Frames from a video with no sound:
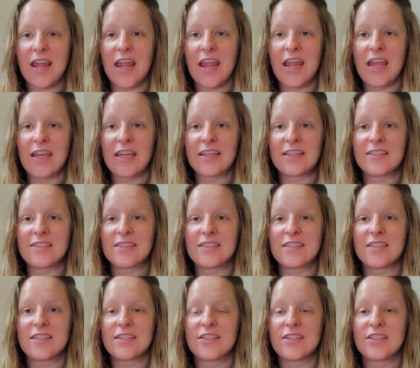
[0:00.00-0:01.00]
and
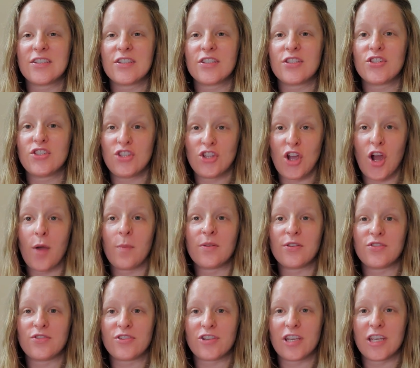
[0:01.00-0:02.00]

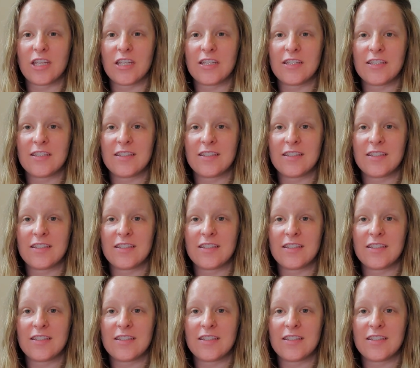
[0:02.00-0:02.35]
geometry.